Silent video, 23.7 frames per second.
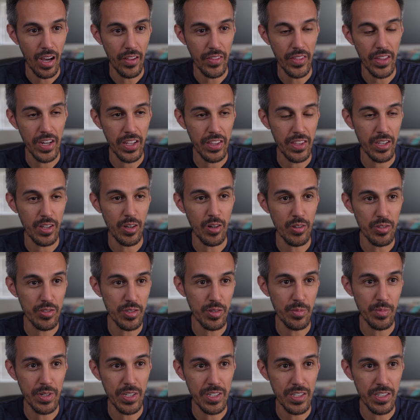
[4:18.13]
then I think also
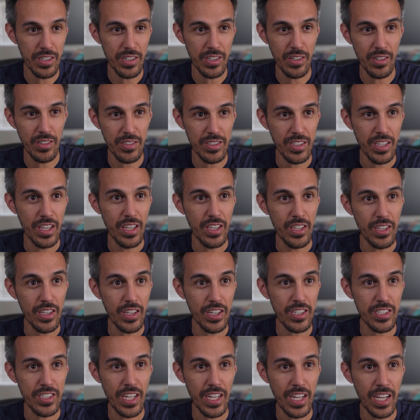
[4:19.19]
materials you
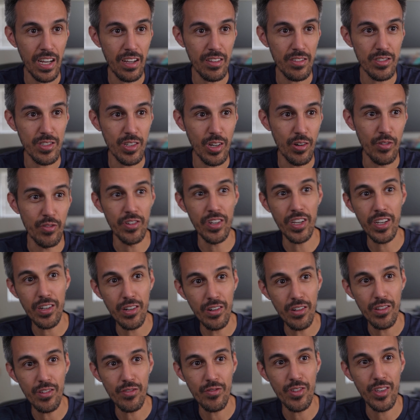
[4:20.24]
could check out. So
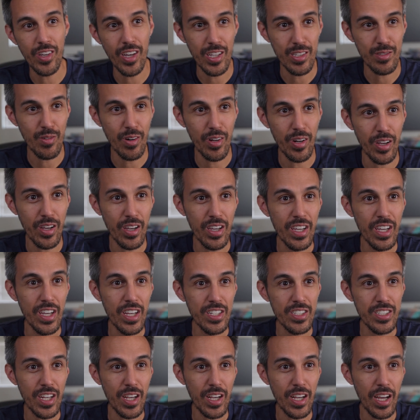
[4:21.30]
nickel, if you guys want to
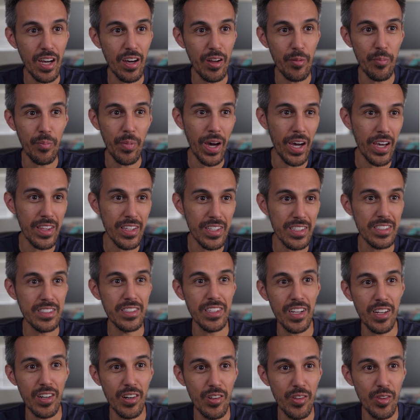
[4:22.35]
check out and buy this
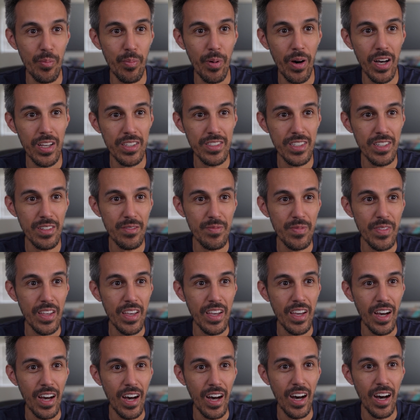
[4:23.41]
nickel deposit,
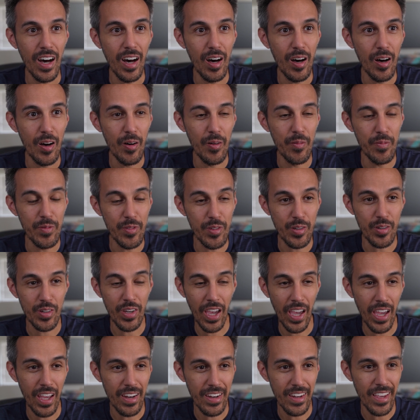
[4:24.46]
you
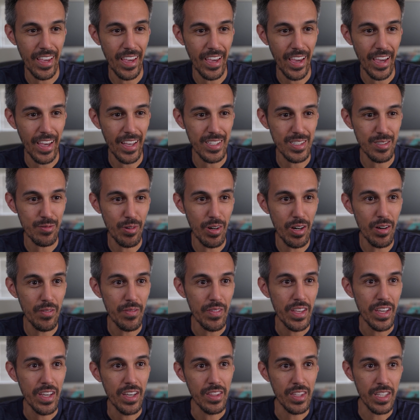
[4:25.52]
can as well.
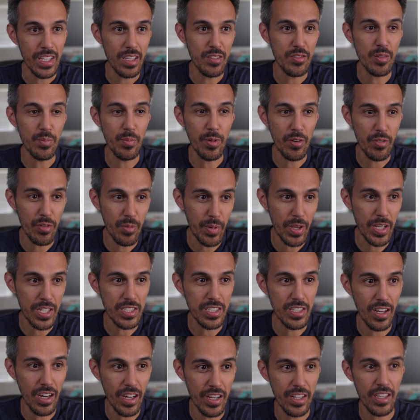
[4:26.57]
They give some
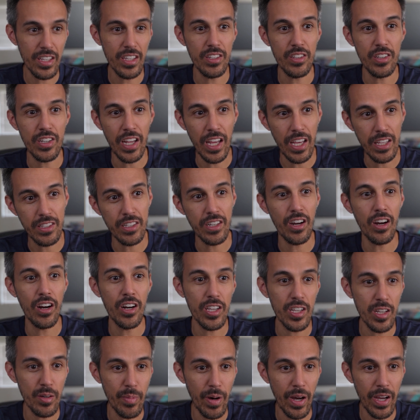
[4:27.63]
information on it. You can add the car,
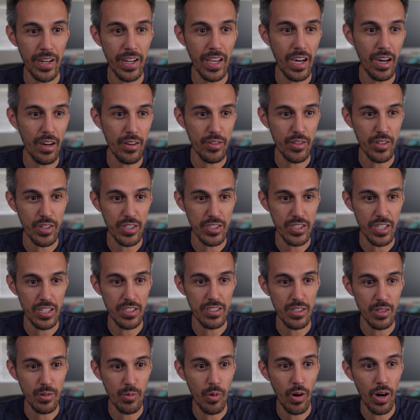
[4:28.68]
you can buy now, you could change
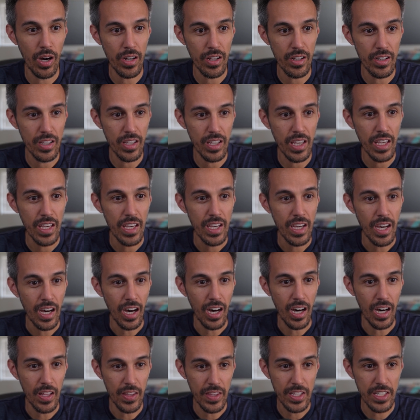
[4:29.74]
the quantity.
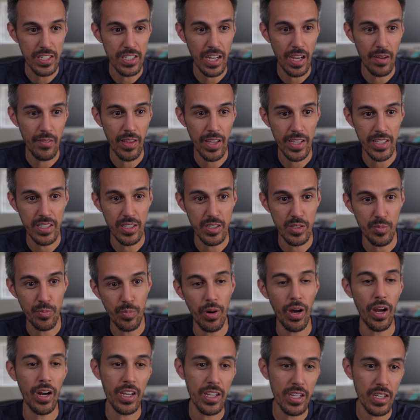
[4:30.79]
They each have like this
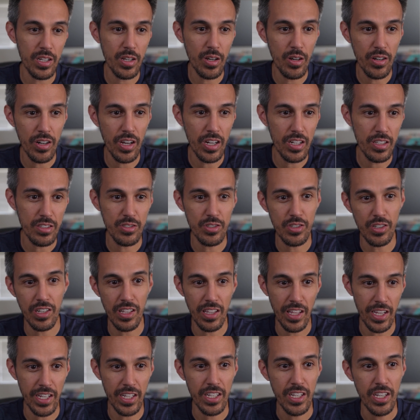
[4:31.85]
product code on it, so you could
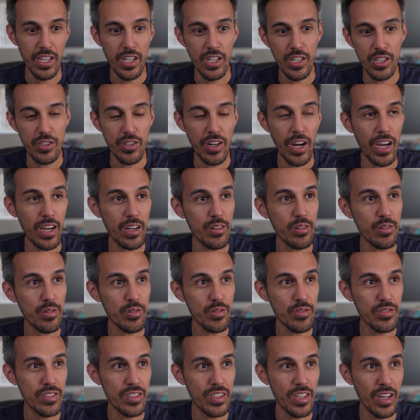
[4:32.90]
like track
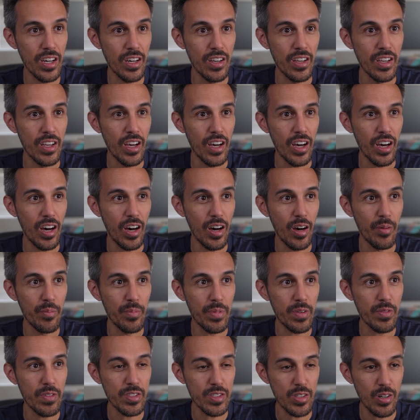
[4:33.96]
who's the
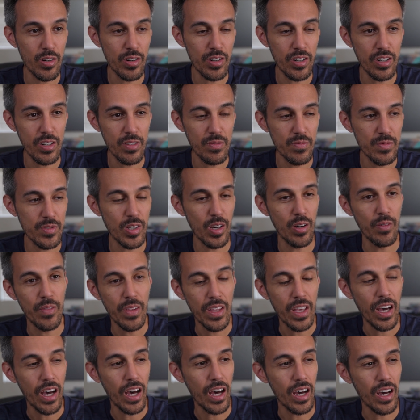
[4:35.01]
previous owner. So
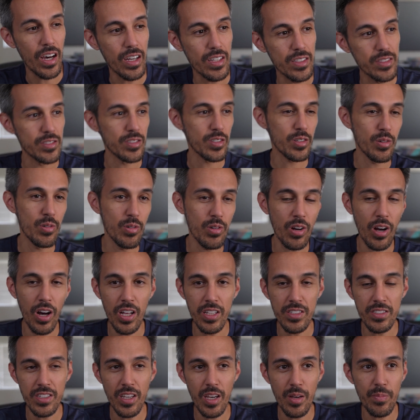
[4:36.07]
it's a cool
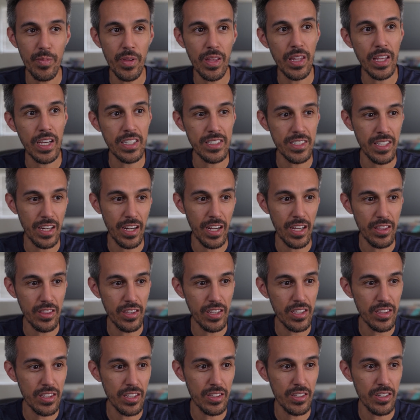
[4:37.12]
concept, and like I said, I
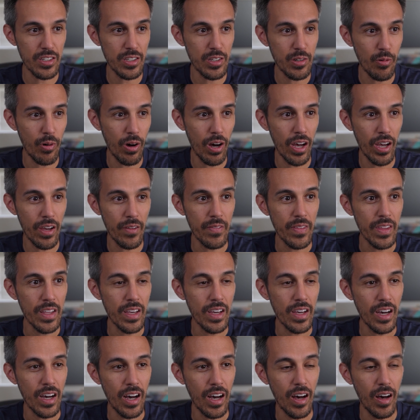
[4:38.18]
think that their UI
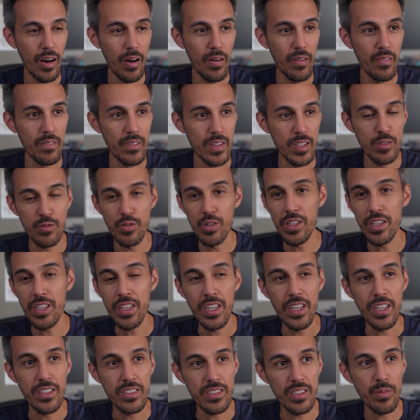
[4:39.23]
is really
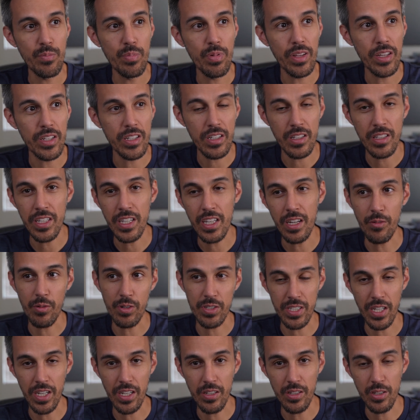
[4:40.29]
simple and clean, which
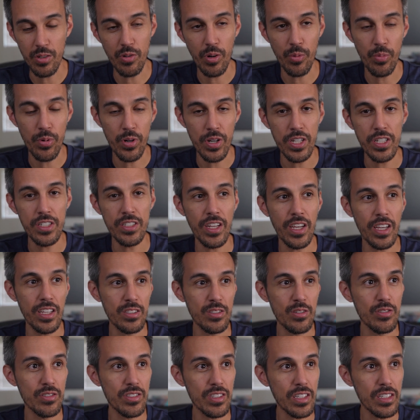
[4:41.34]
I do appreciate.
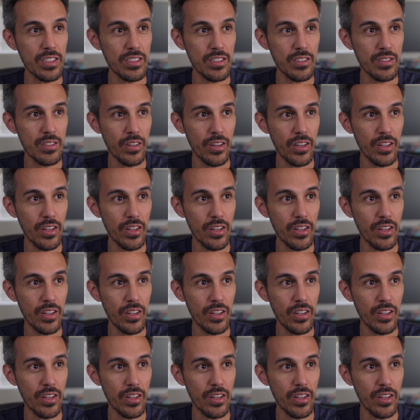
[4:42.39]
So it's easy to